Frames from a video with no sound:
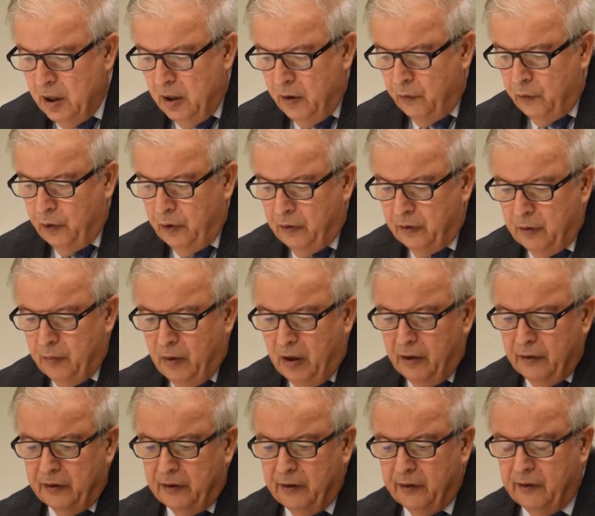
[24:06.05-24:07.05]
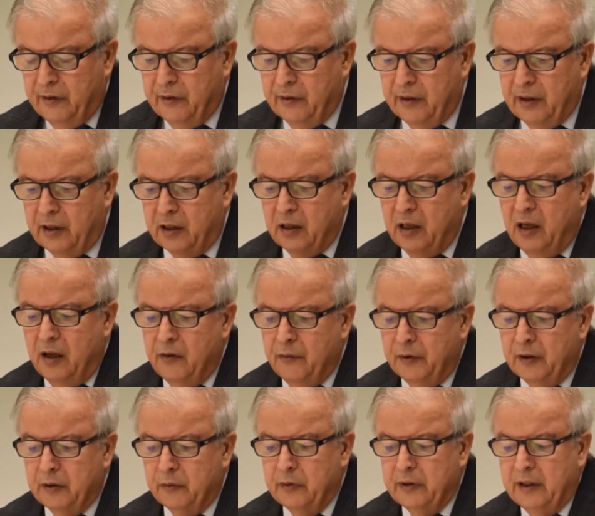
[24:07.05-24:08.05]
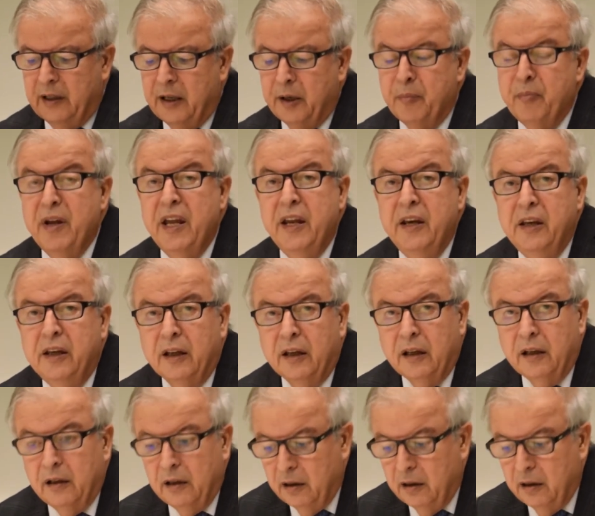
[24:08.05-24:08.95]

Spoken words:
First among this is the conflict with Armenia,